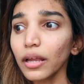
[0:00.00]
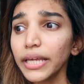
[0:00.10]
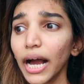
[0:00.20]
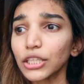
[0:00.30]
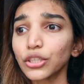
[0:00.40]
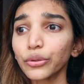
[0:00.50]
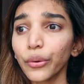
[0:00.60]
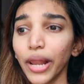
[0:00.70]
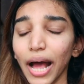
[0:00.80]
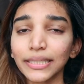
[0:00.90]
yeah, so
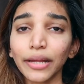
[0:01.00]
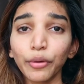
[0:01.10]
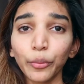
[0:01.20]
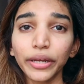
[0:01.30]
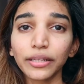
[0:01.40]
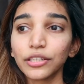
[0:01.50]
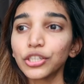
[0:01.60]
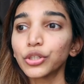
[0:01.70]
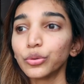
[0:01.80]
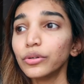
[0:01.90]
last time when we did
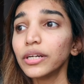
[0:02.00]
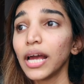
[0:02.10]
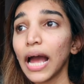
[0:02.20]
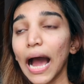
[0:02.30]
this shoot,